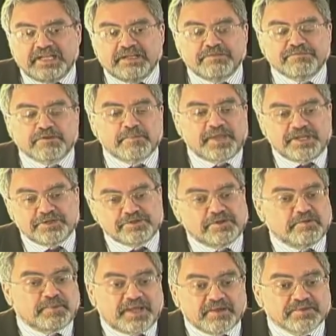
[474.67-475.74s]
information
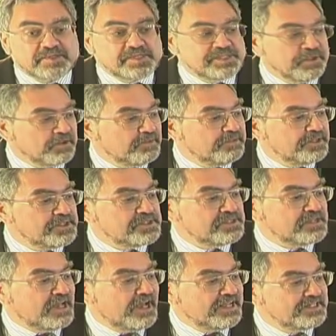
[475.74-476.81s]
about syllabus,
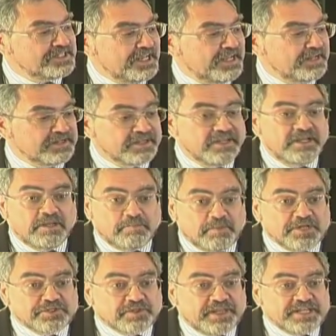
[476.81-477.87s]
content,
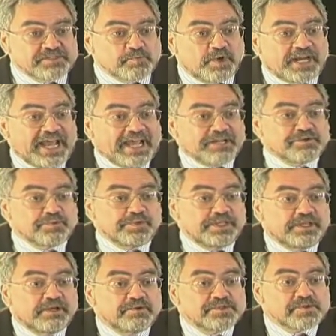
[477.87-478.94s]
much less what actually
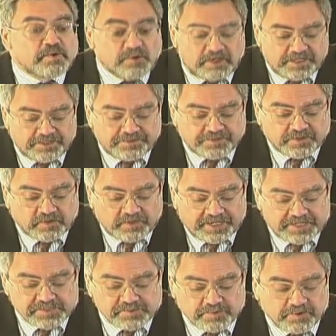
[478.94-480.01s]
goes on in the
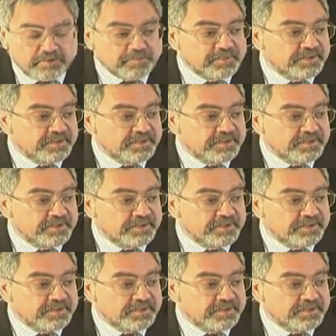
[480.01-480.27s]
classroom.